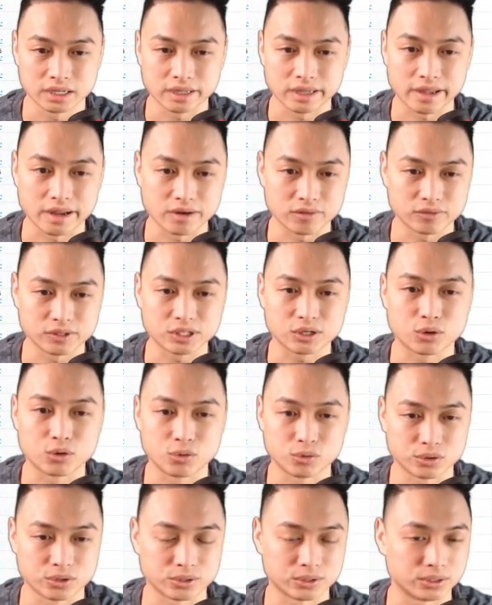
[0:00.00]
every
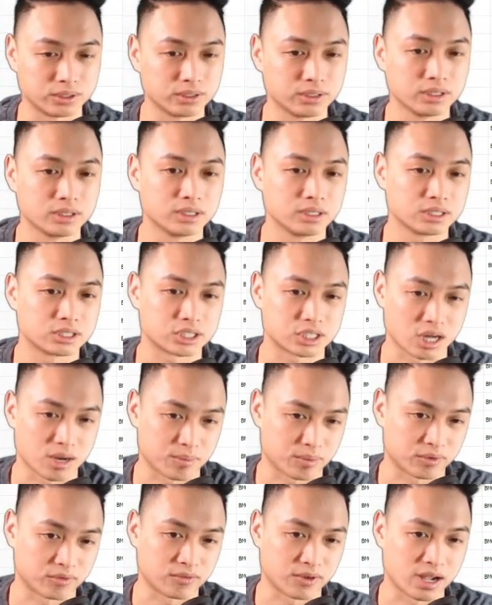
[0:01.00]
quarter
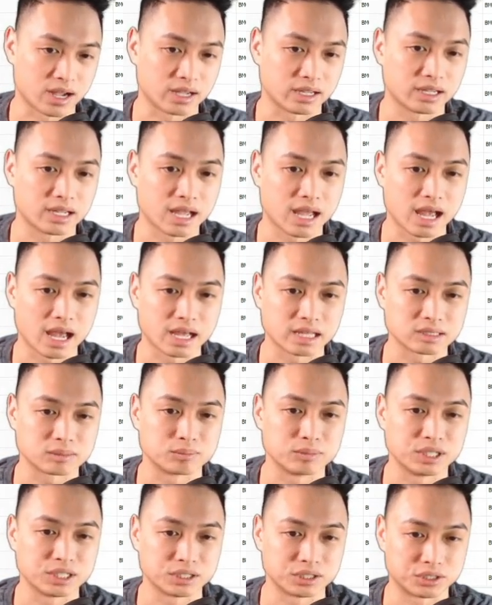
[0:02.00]
Shopify has
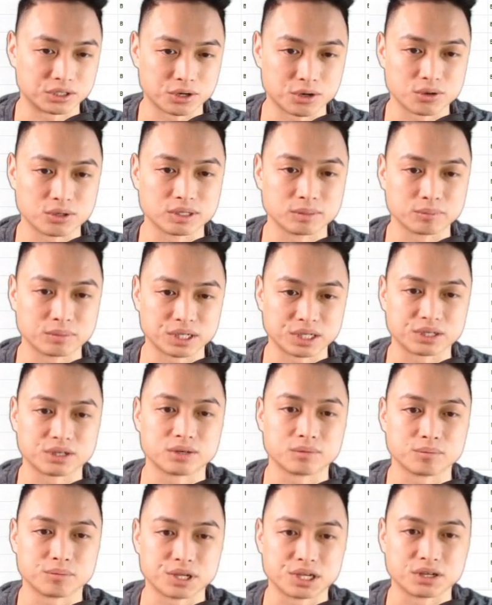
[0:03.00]
been growing bigger
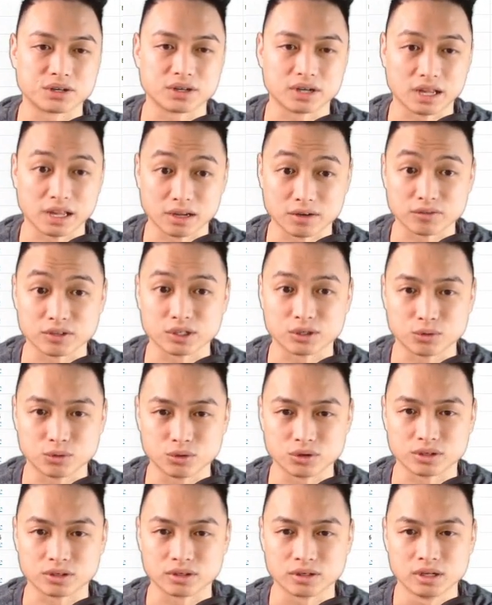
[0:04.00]
and bigger every
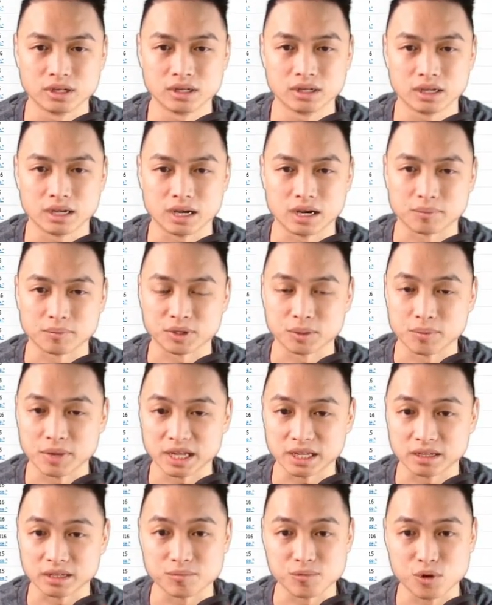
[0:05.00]
quarter. They're
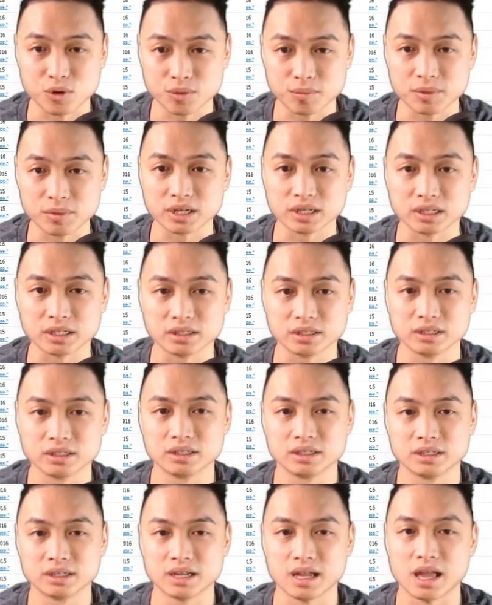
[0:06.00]
making more money,
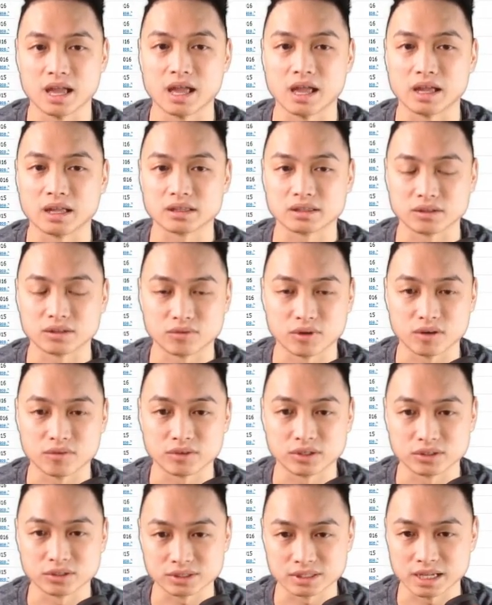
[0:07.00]
and the
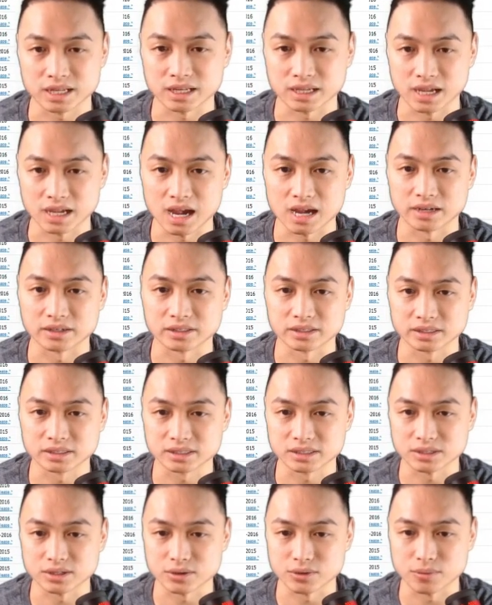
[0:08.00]
revenue is getting higher.
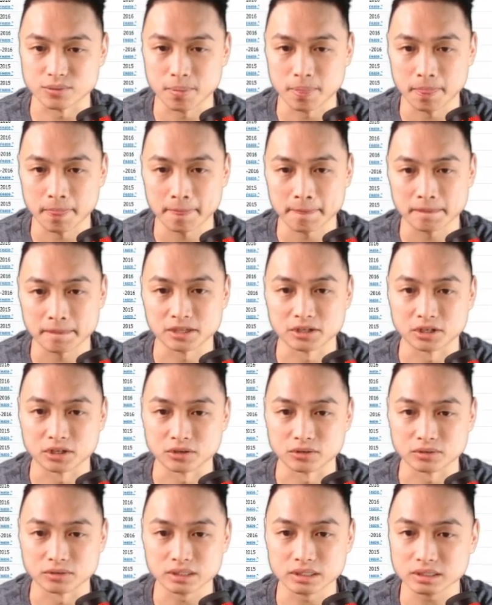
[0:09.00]
So
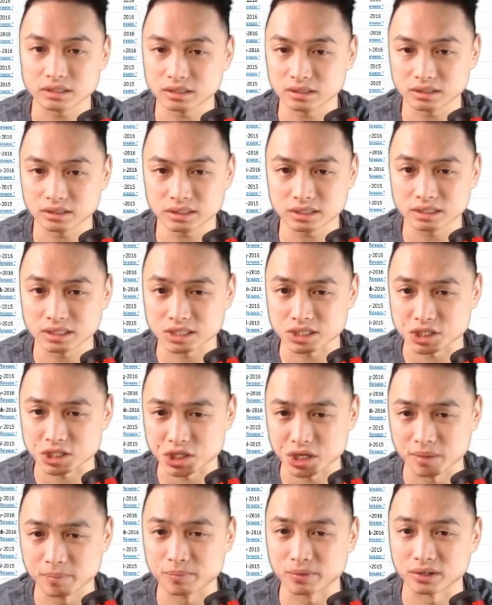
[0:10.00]
look at this
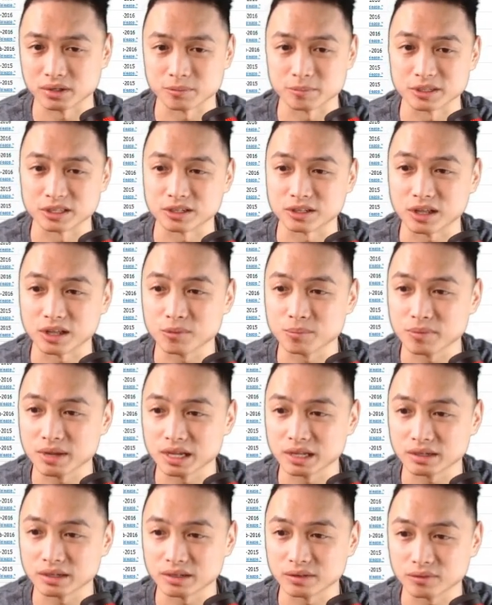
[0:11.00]
jump here. I mean, they
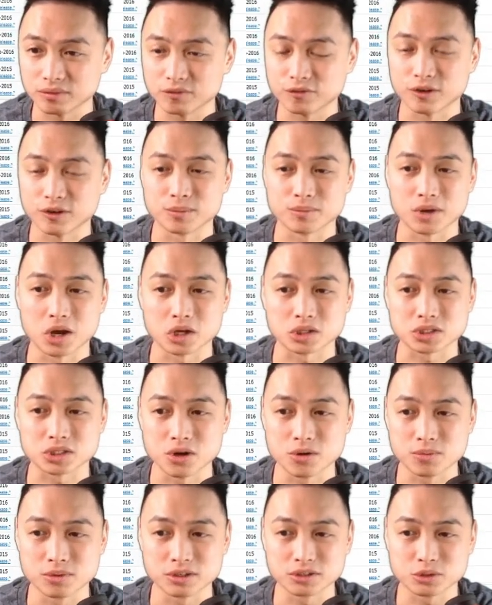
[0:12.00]
made from
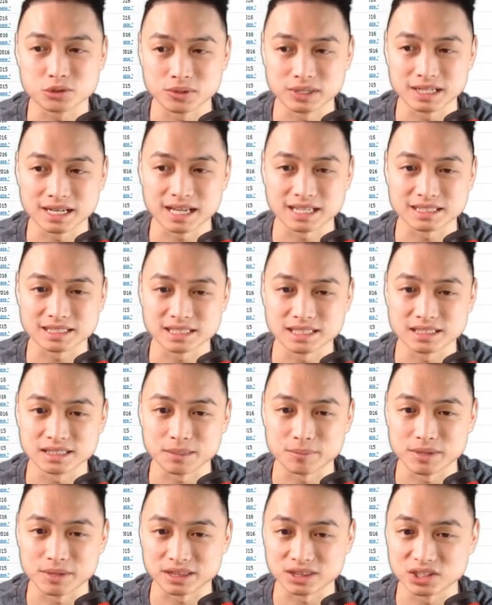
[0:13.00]
October 2019, they
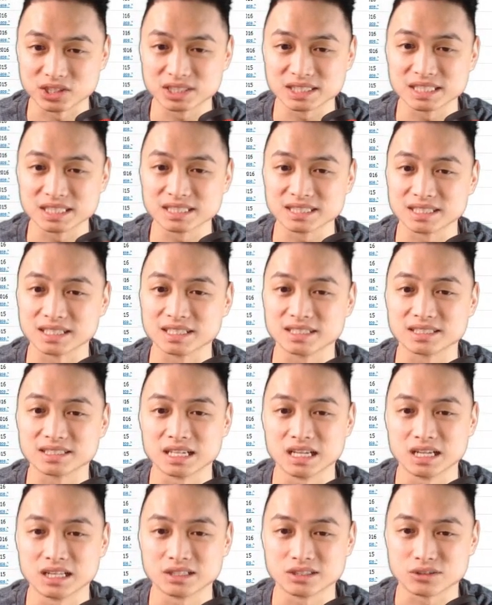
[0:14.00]
made 13 cents
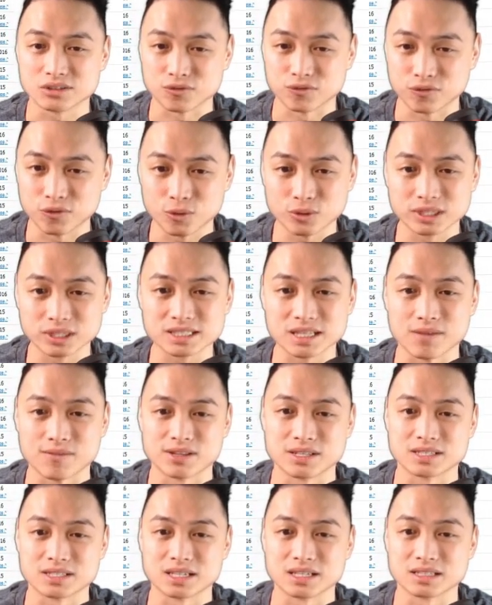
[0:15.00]
to
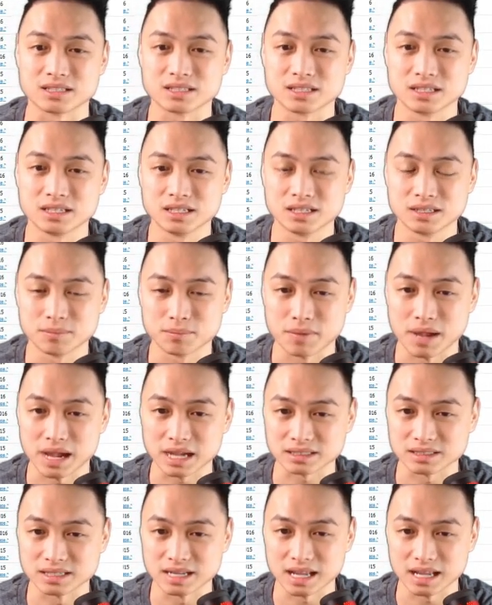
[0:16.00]
47 cents, back
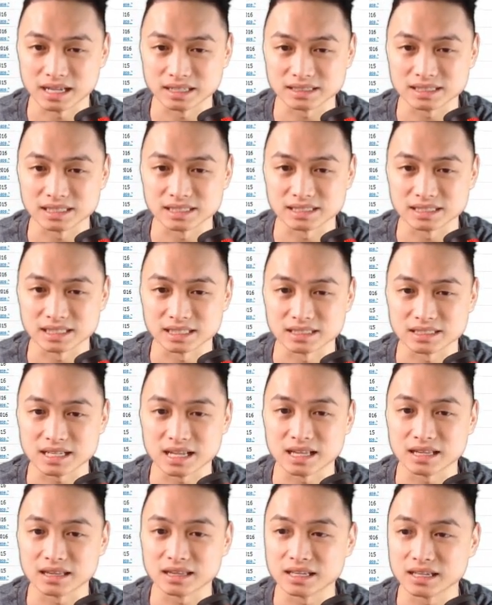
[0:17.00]
to 19 cents,
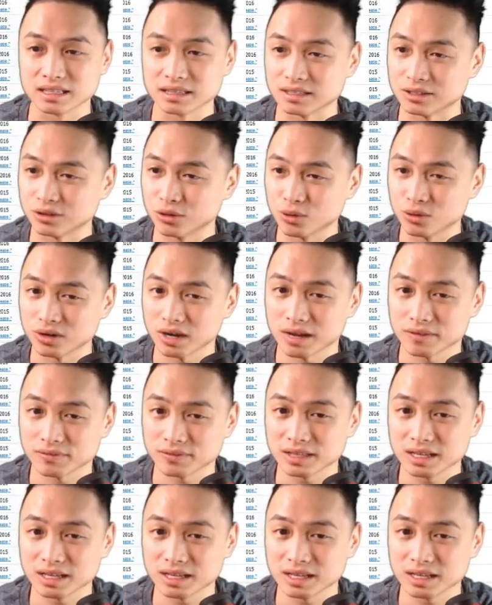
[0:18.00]
and then the quarter after